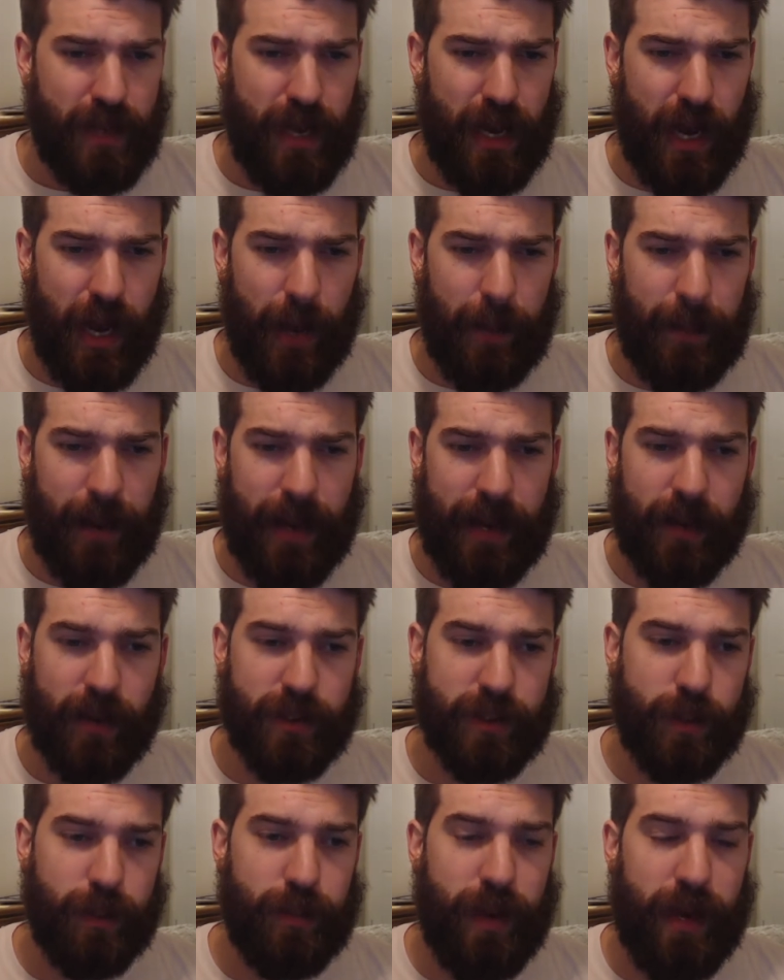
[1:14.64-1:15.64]
I
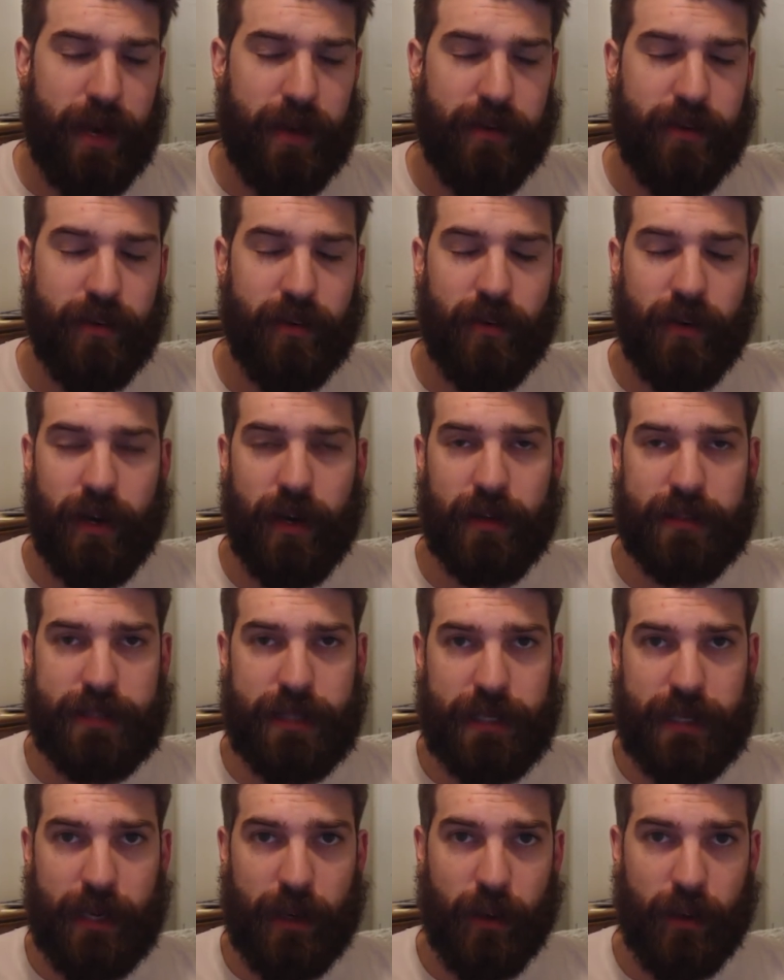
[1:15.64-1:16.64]
also pay right now
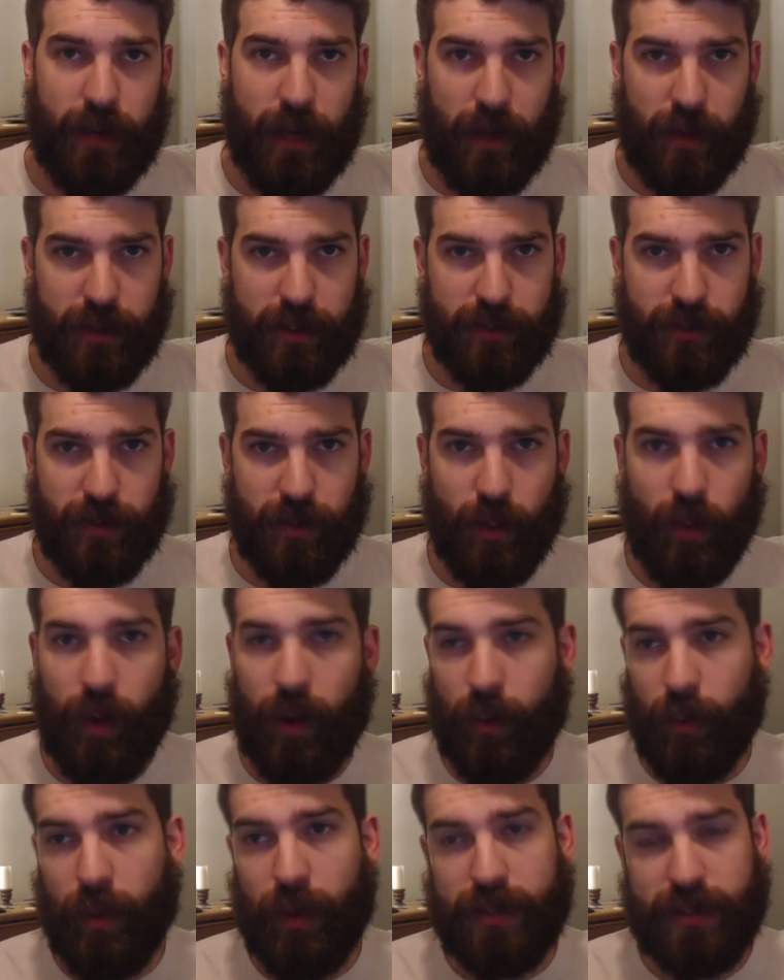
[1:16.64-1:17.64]
$10 for.
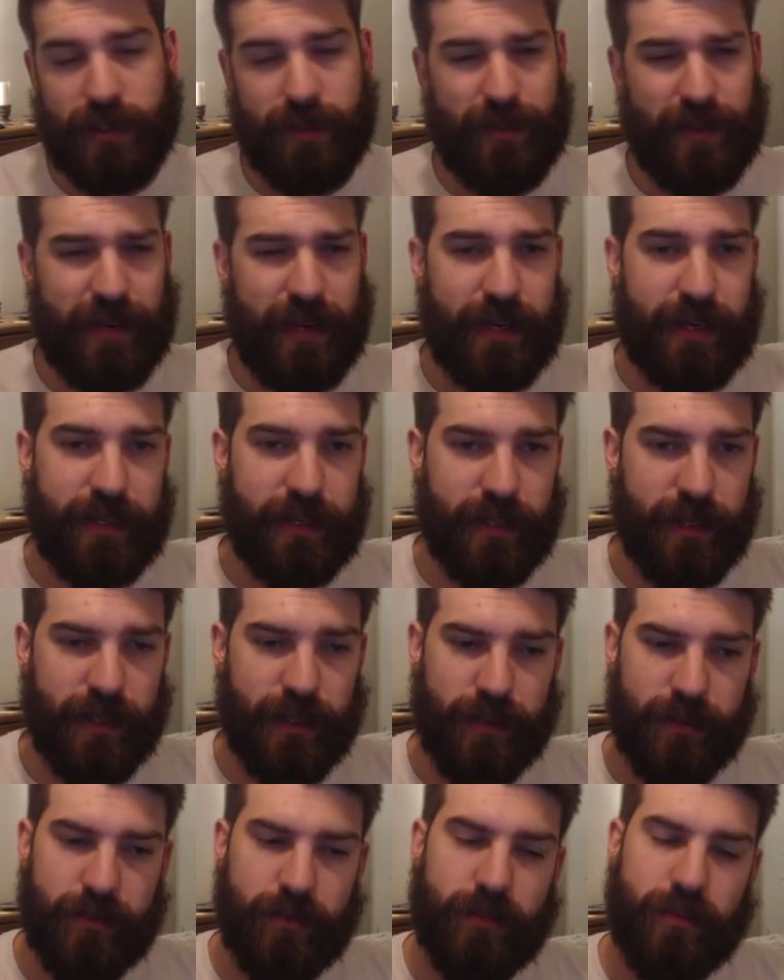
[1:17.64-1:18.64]
Well, I need
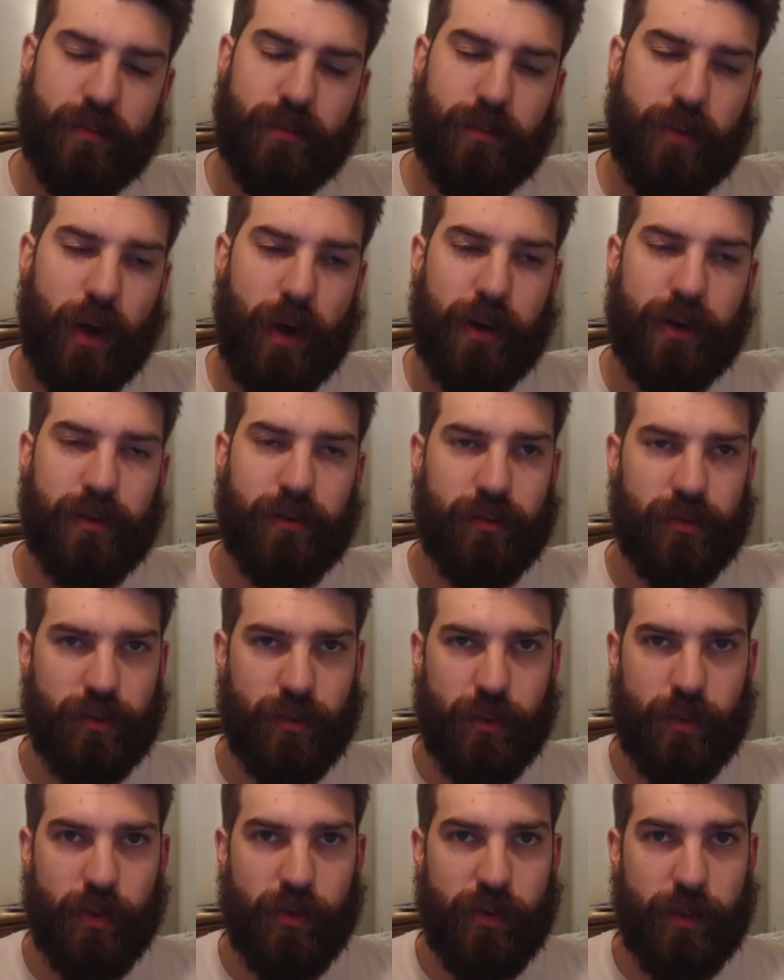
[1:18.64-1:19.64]
to probably
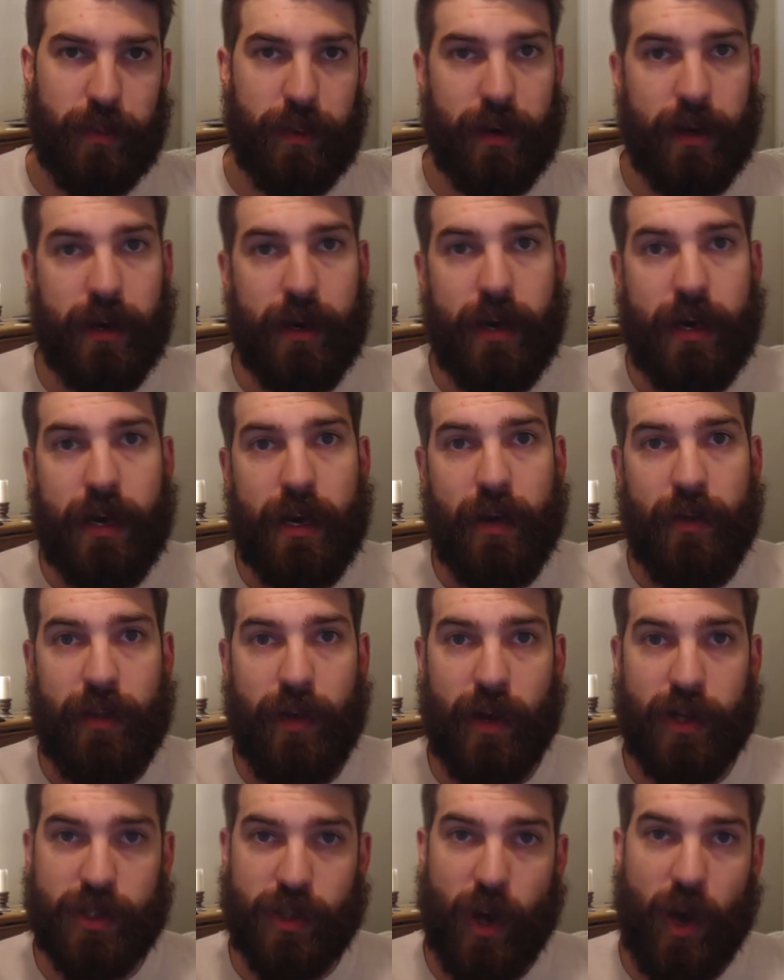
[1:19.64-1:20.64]
remove it, but they
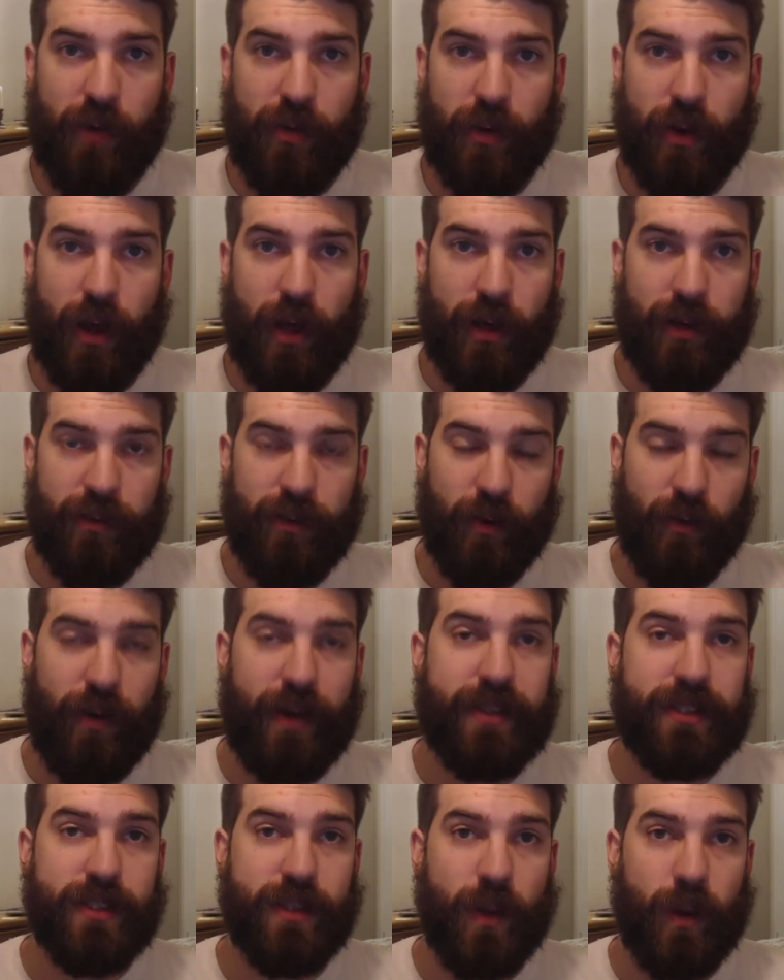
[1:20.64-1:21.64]
also offered NFL
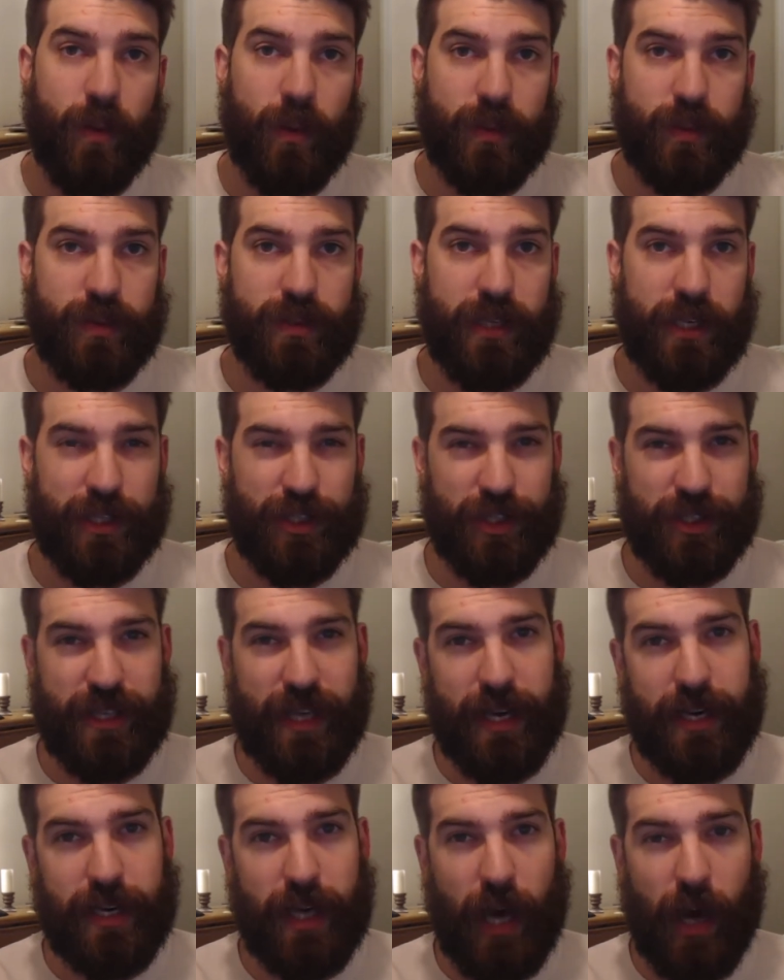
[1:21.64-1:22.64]
Red Zone, which was an extra
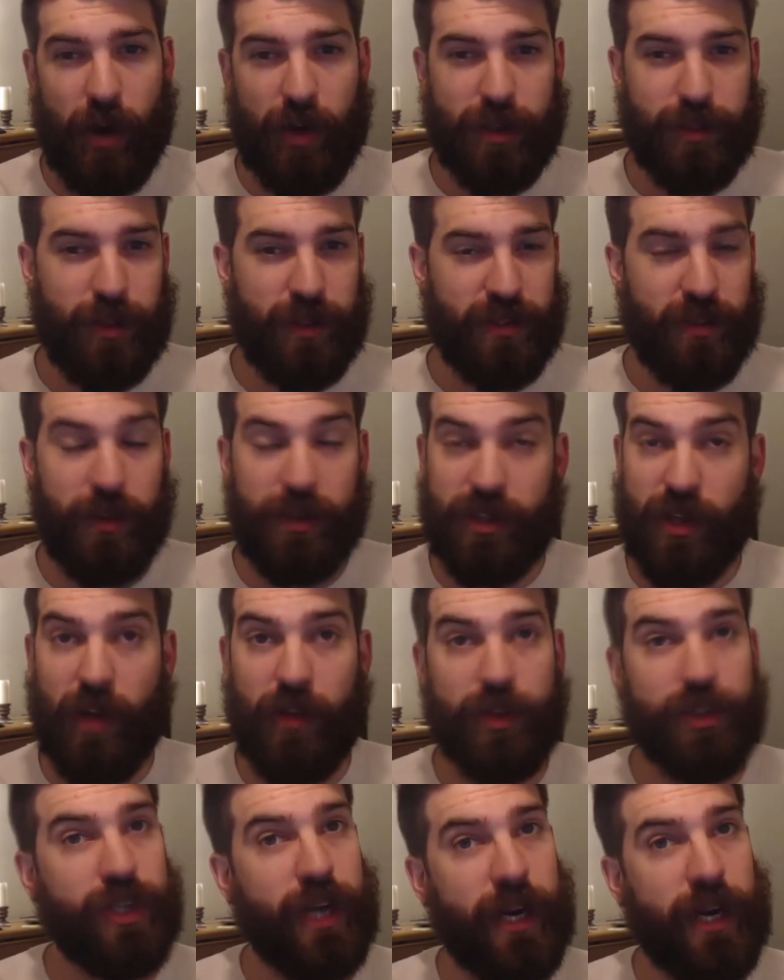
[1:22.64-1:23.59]
$10 plus a bunch of other